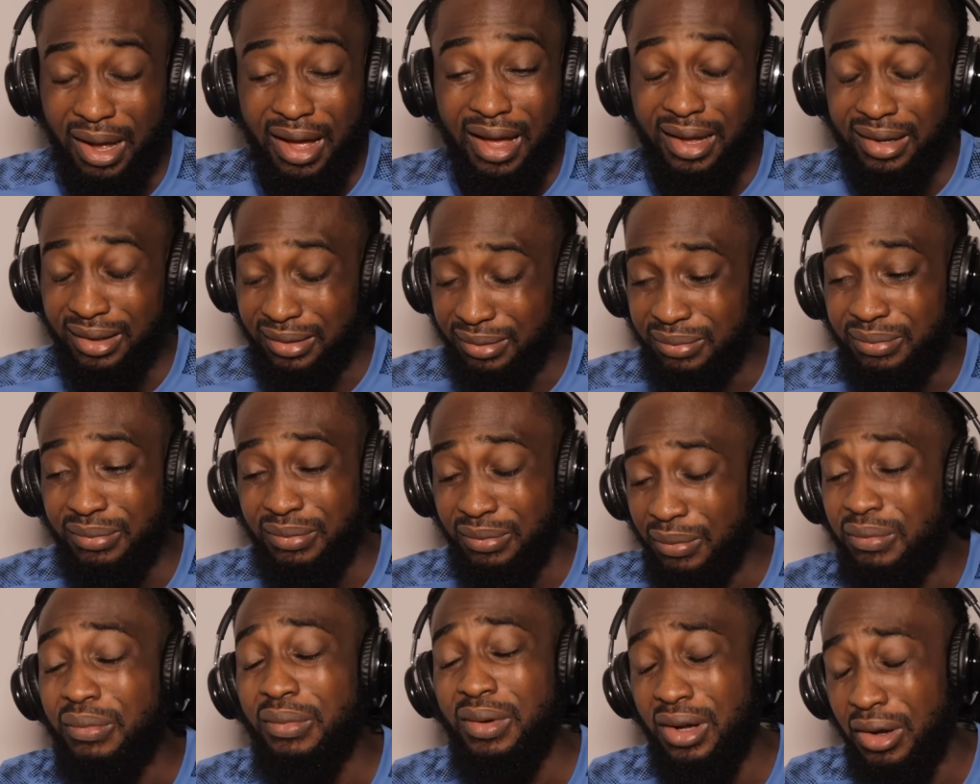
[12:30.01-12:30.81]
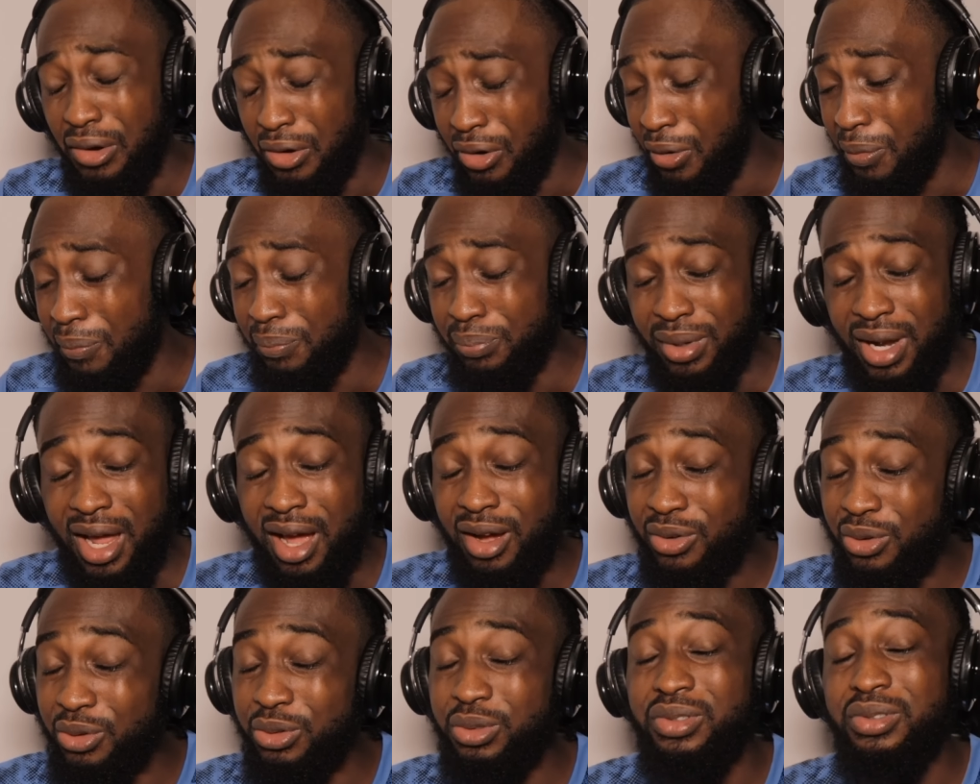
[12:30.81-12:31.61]
and
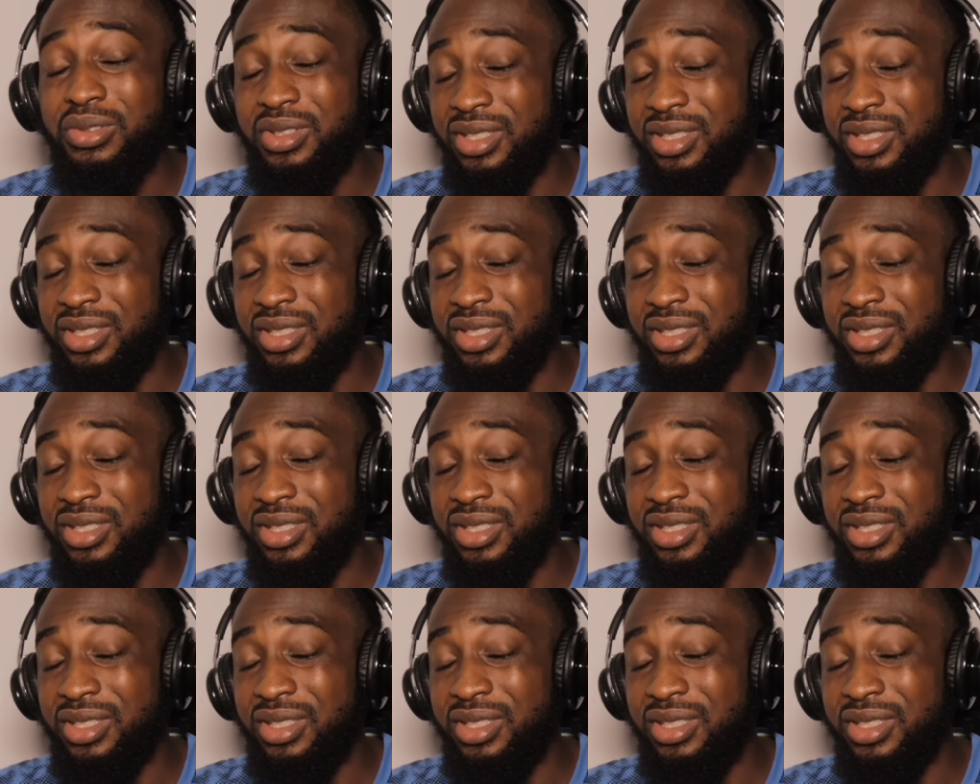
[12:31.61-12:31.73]
Blacko.